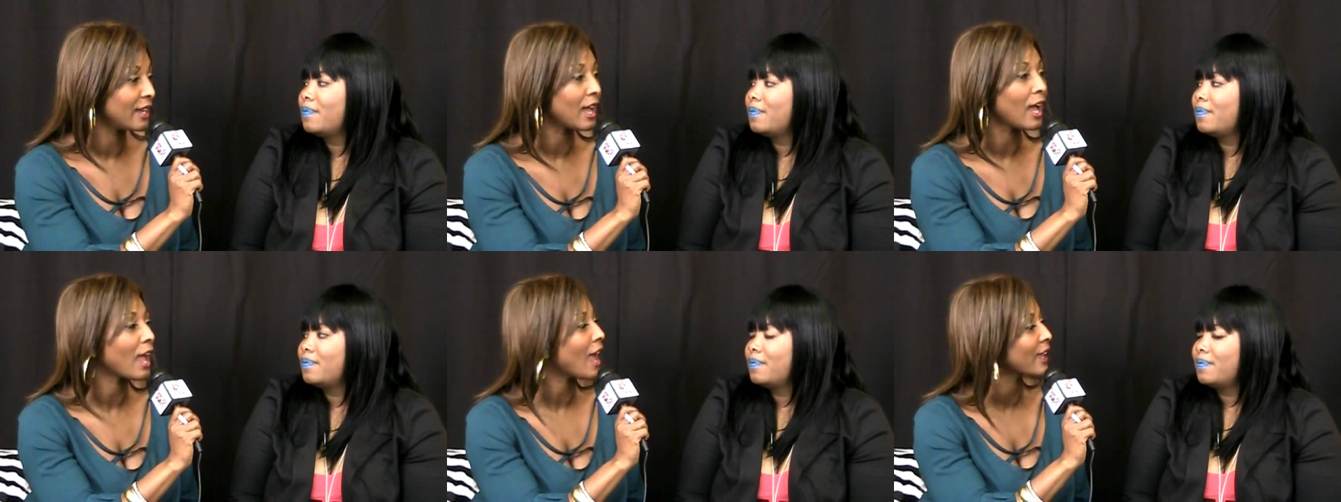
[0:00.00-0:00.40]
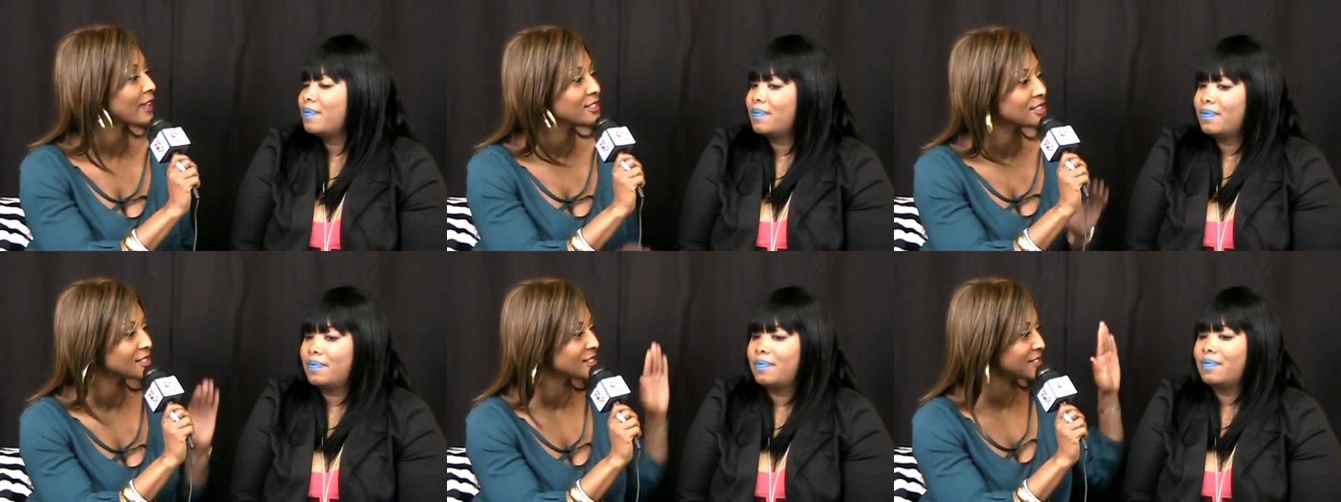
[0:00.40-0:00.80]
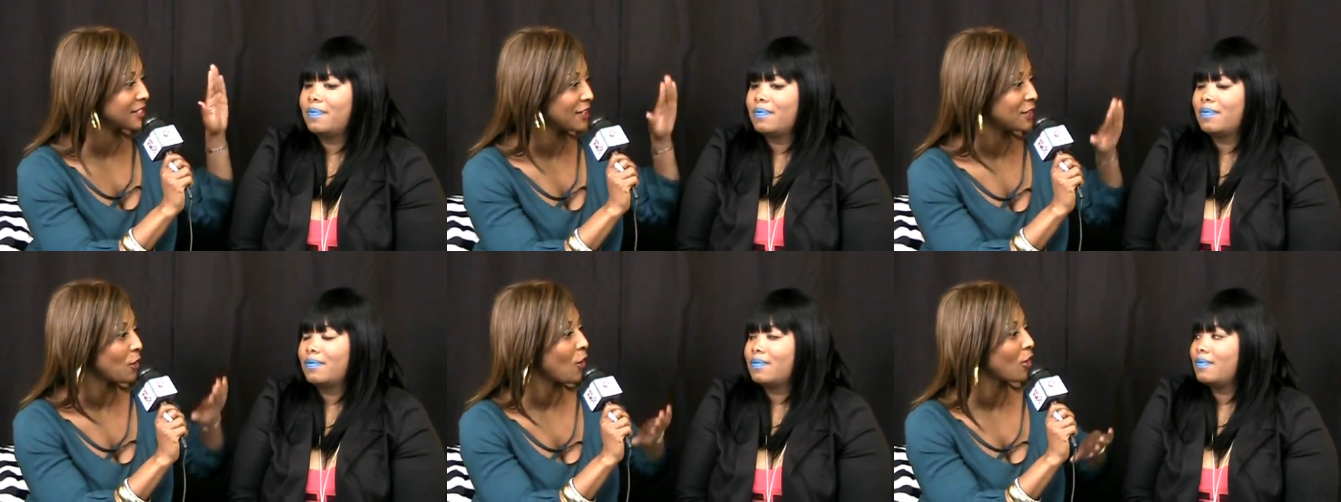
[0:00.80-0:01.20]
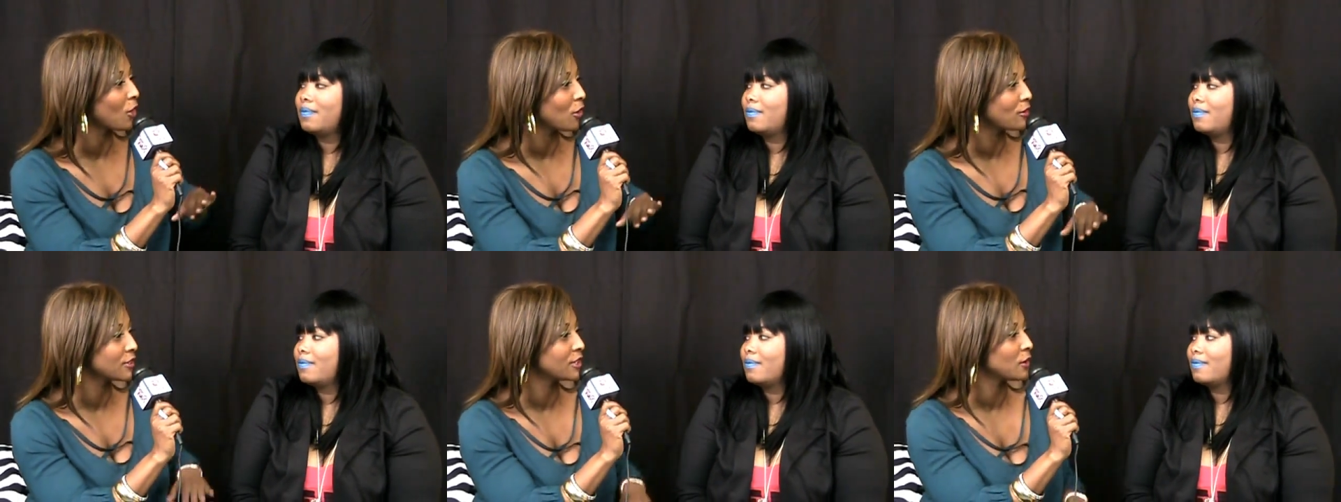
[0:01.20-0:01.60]
Speaker 1: I, I, can just see it all
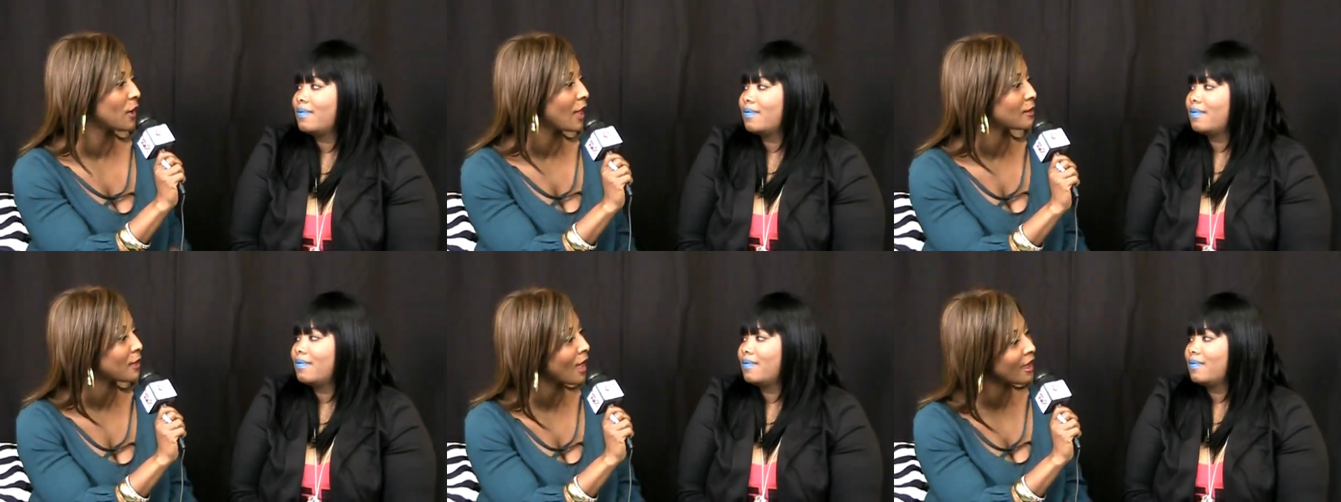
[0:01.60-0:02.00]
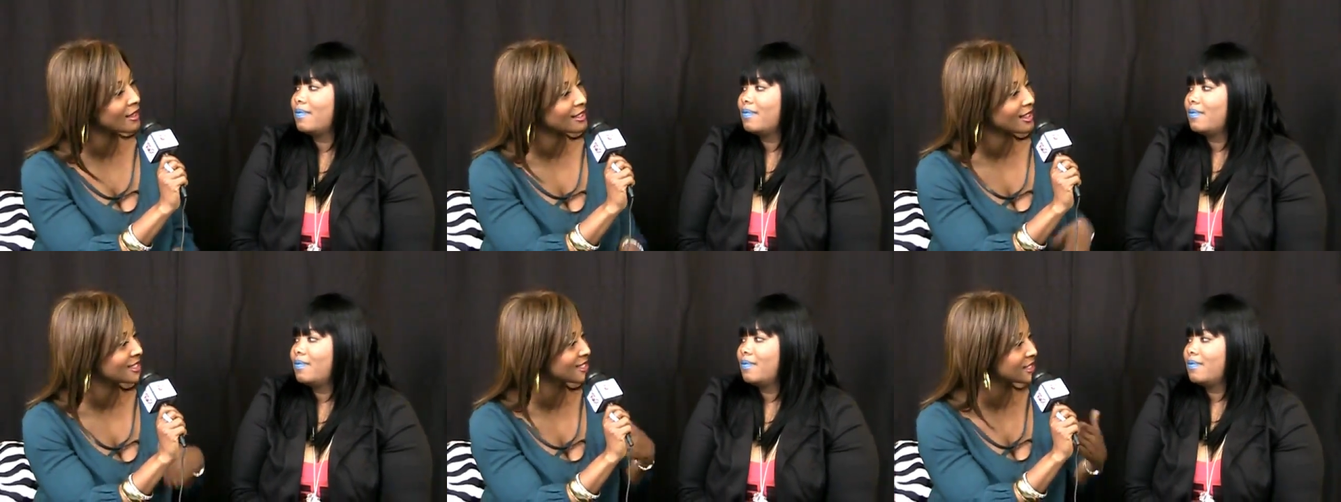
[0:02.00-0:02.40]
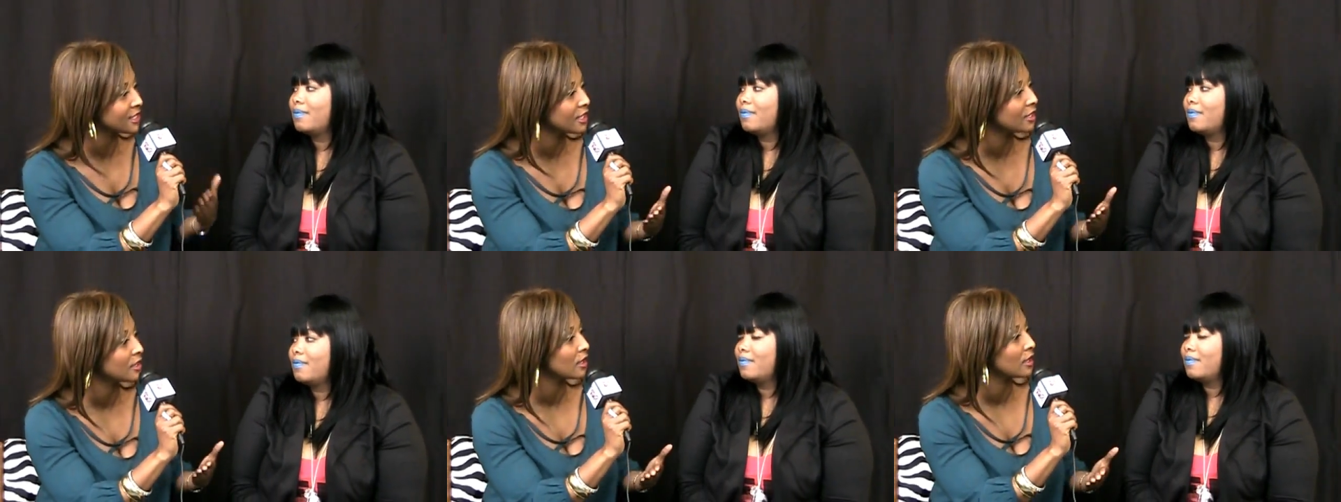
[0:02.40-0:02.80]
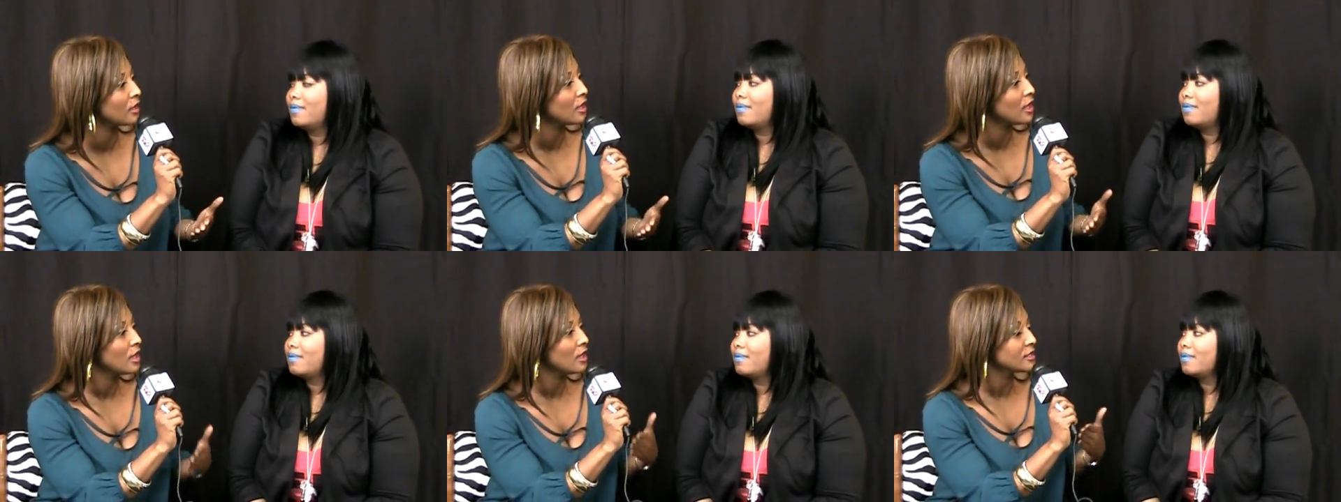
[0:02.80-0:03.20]
over you. I, I can see the
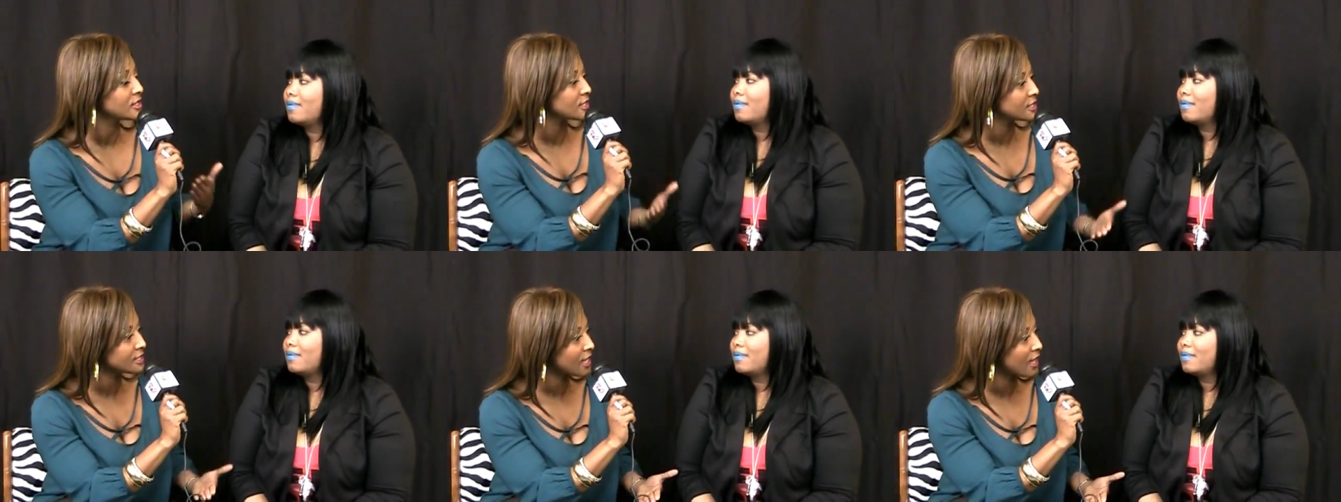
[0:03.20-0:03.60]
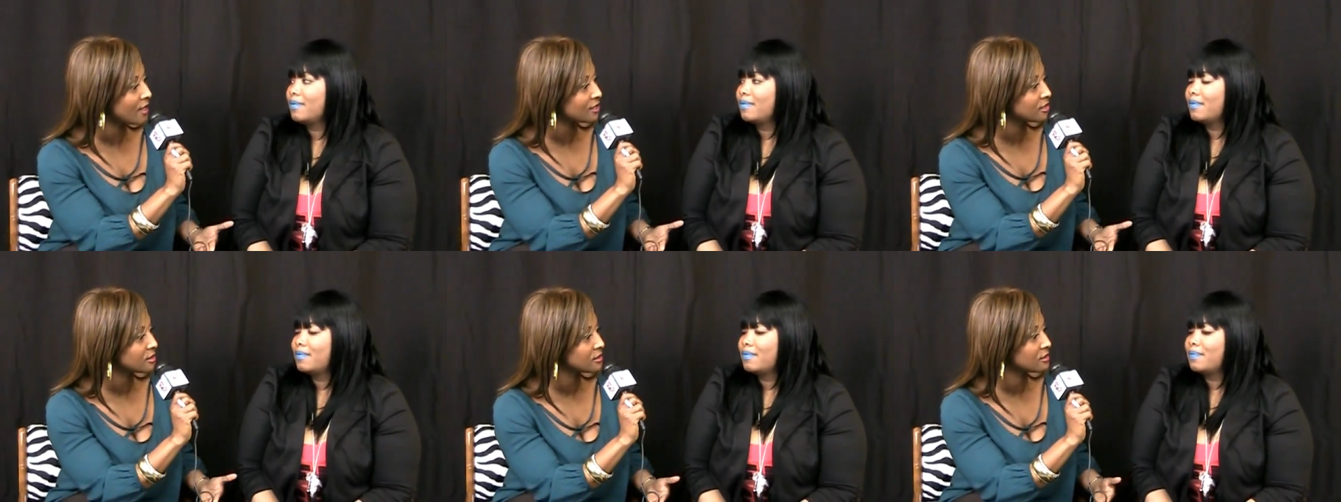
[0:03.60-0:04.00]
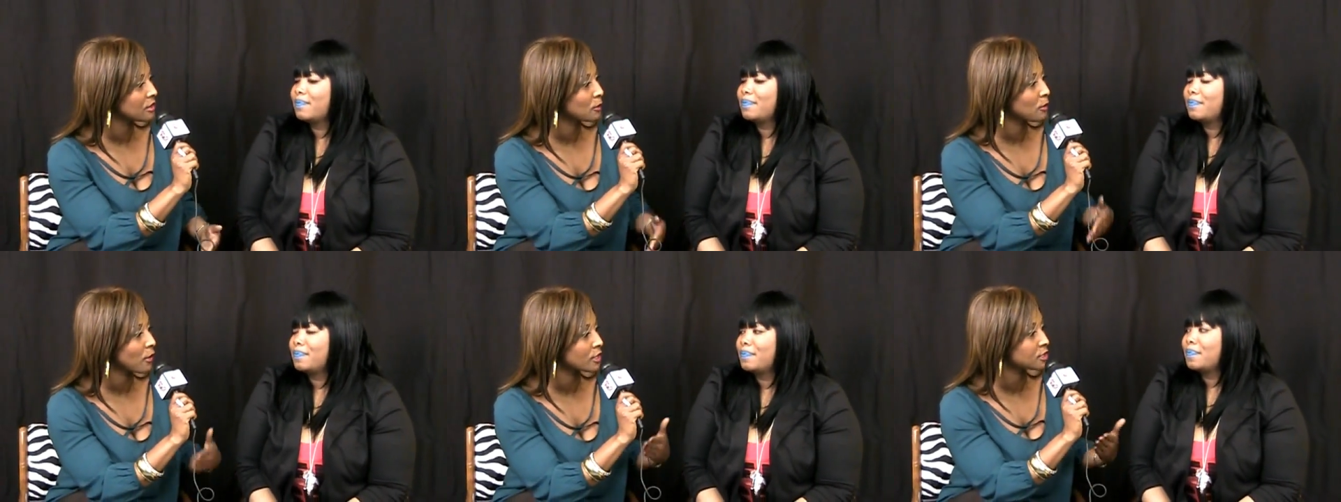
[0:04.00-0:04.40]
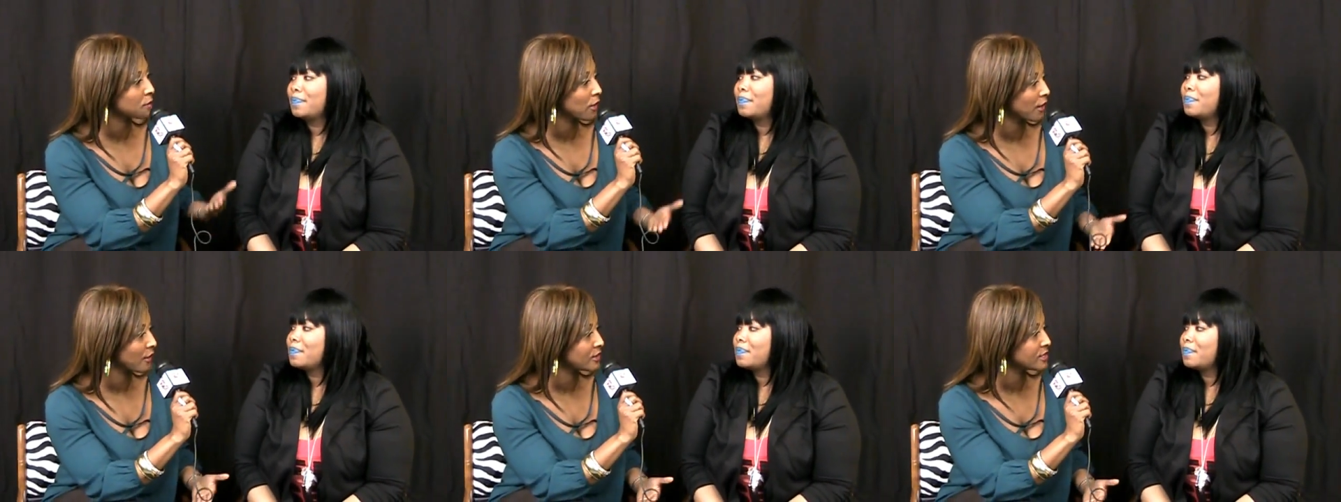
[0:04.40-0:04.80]
success, the
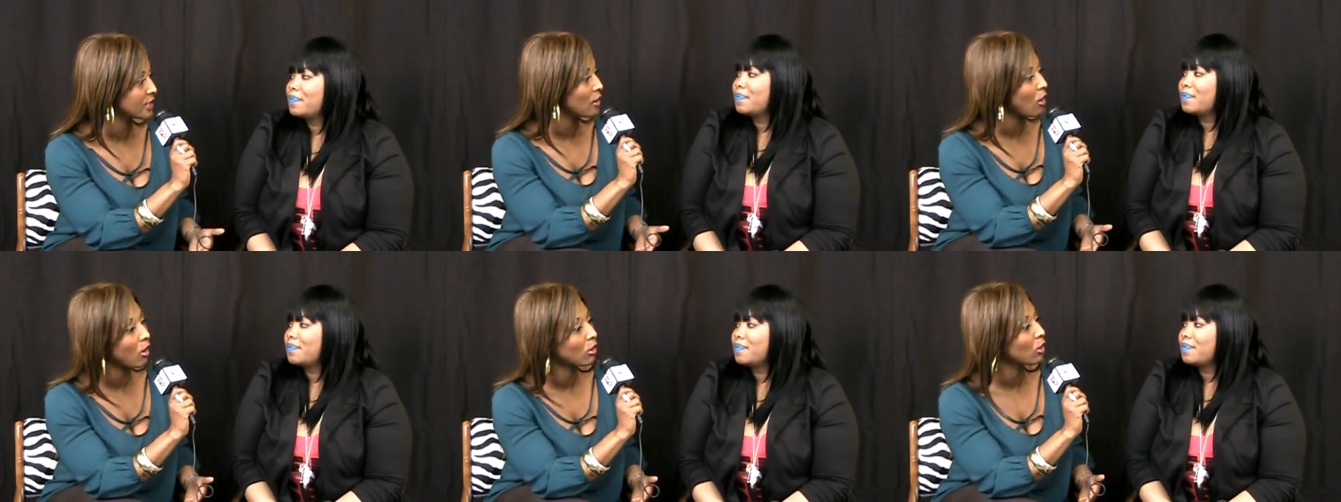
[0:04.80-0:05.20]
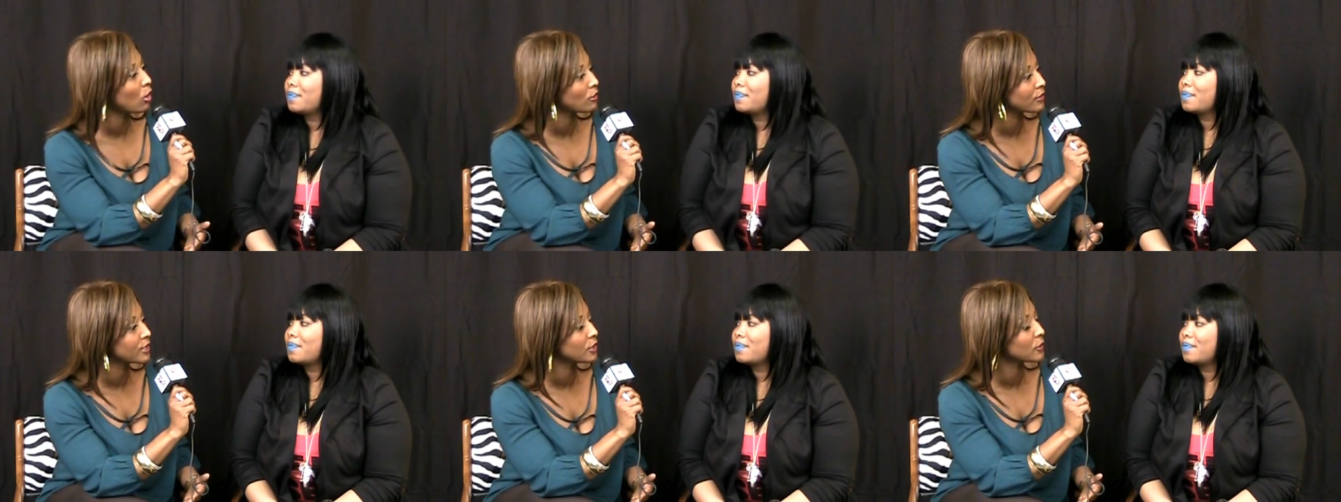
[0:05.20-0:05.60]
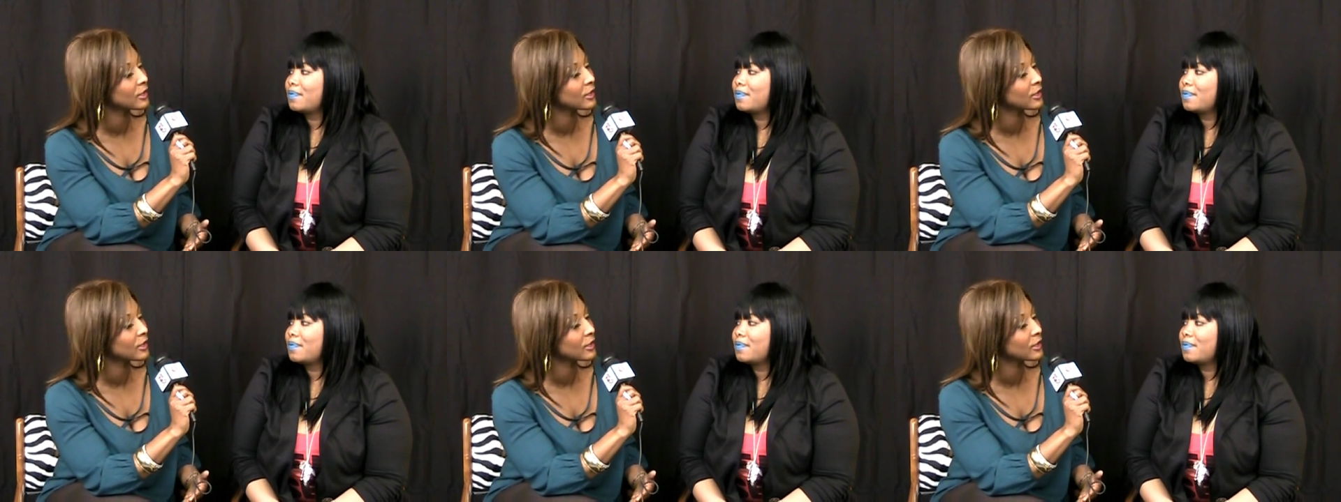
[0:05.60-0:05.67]
prosperity all over you.